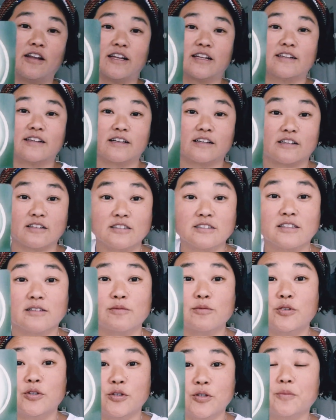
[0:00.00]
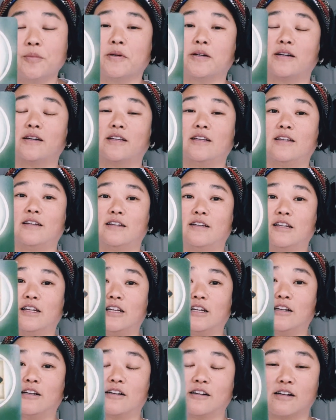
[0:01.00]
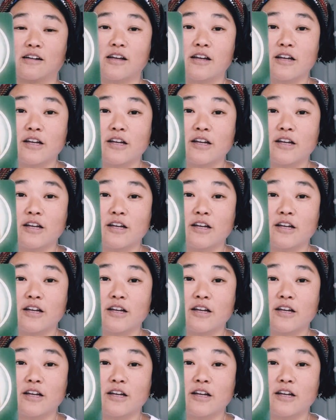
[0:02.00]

Like there is some humor needed here.